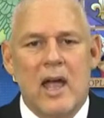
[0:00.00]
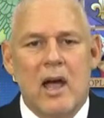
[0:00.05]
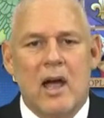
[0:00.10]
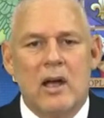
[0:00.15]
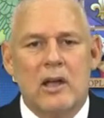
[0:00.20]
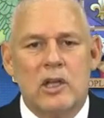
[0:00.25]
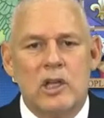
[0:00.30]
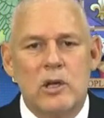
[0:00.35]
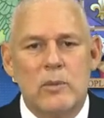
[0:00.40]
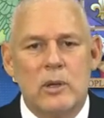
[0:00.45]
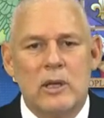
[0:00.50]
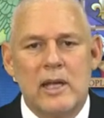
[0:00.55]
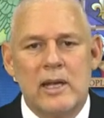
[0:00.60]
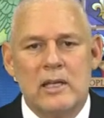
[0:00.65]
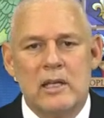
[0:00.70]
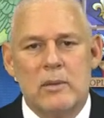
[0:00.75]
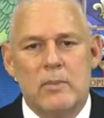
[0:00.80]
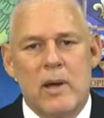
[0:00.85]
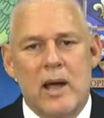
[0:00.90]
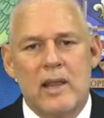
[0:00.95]

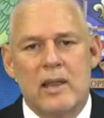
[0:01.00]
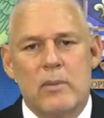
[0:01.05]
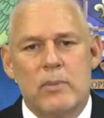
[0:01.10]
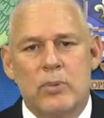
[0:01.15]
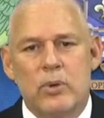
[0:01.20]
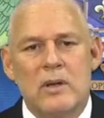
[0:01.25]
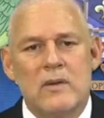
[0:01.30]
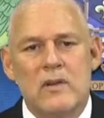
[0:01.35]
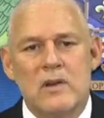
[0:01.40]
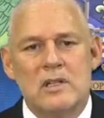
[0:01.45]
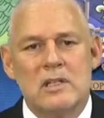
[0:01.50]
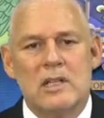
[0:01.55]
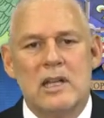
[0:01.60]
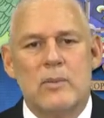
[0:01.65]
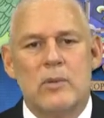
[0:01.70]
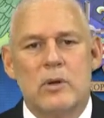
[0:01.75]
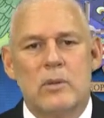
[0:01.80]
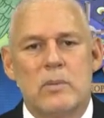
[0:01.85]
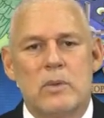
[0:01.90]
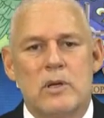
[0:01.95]
accumulated by the previous
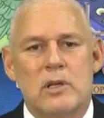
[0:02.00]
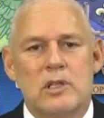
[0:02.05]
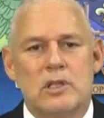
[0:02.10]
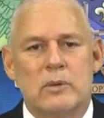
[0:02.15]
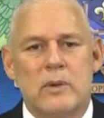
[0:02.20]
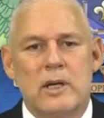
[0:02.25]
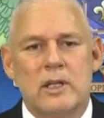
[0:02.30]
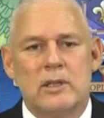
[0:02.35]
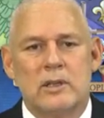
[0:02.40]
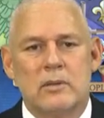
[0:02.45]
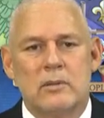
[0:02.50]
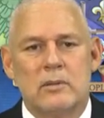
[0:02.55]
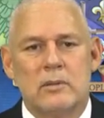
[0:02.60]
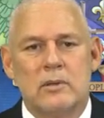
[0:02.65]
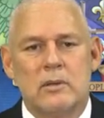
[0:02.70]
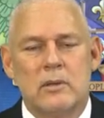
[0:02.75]
Labour administration.